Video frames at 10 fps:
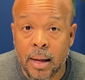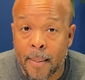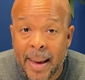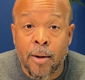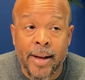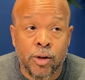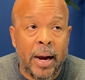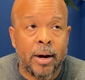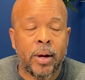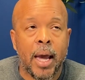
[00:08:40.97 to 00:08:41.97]
Anyways,
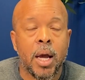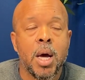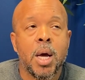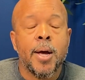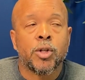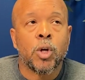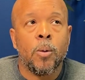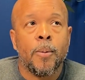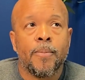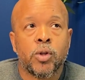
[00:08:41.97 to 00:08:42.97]
right? Okay,
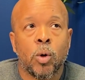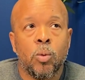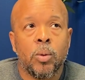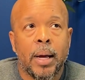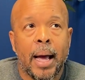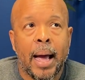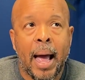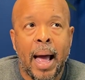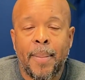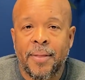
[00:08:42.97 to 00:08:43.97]
so
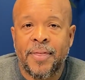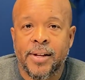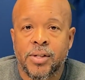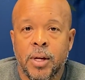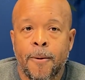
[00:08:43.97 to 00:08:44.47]
how about this?